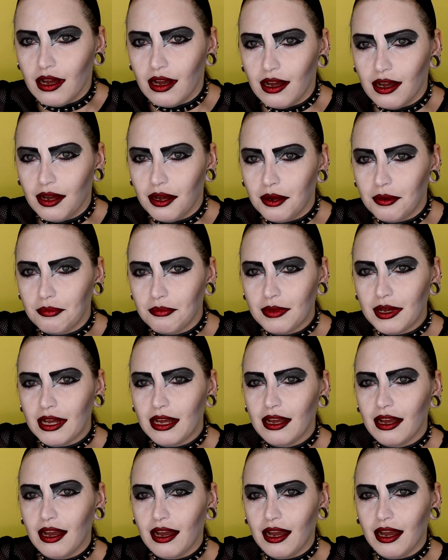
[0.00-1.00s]
I
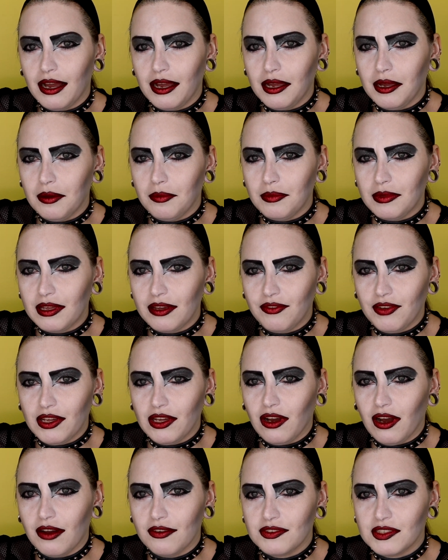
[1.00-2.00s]
am
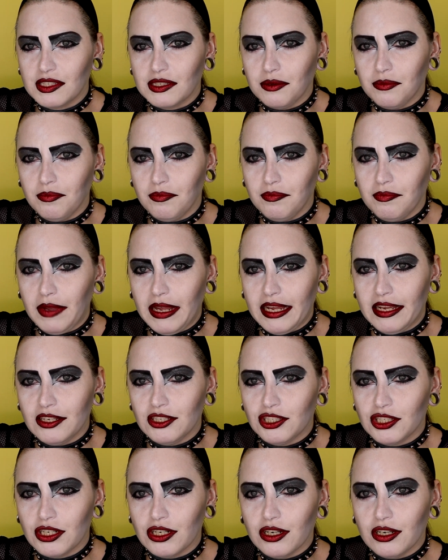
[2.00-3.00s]
giving off some
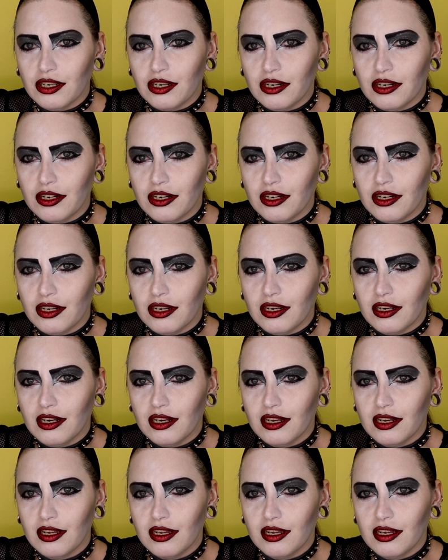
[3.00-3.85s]
major